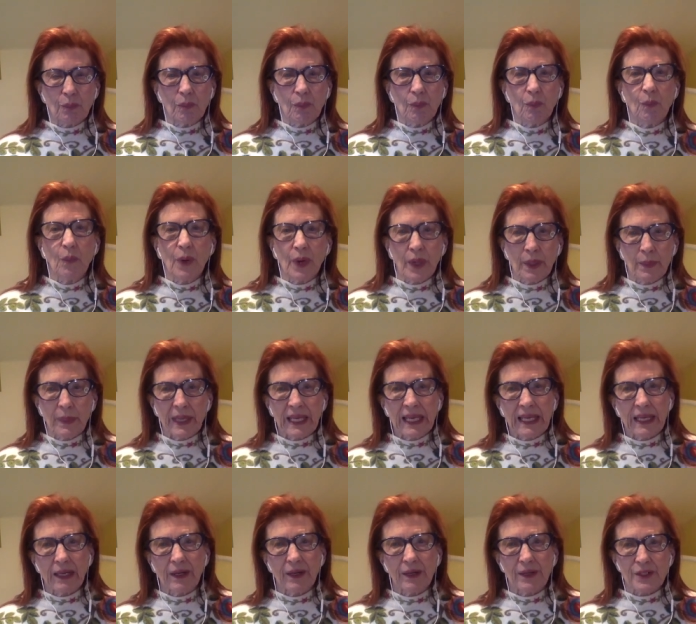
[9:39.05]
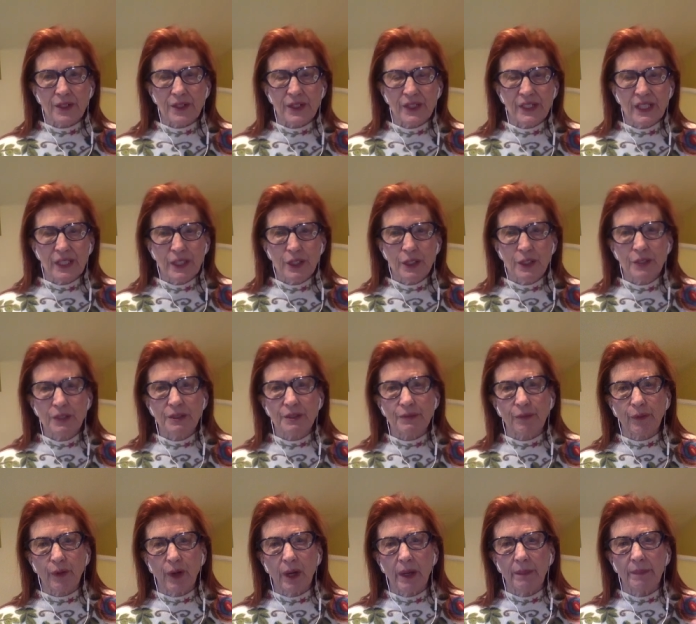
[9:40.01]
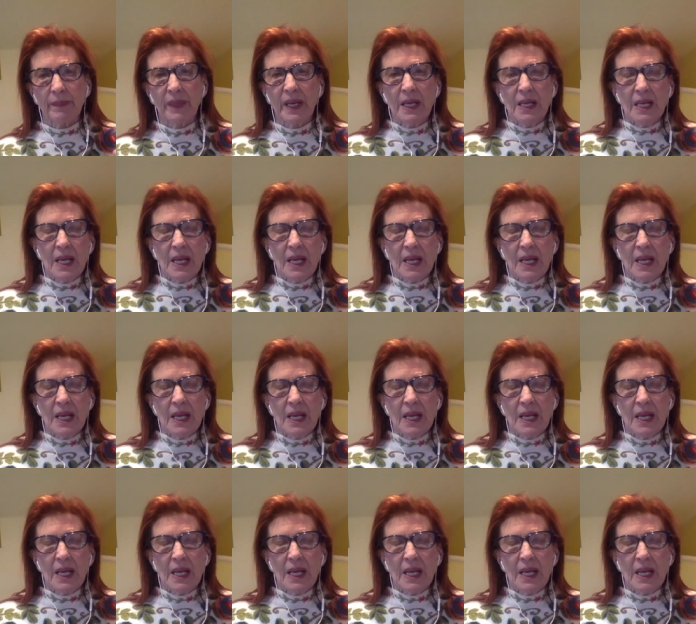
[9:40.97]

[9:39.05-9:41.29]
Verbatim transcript: where we get our decisions from,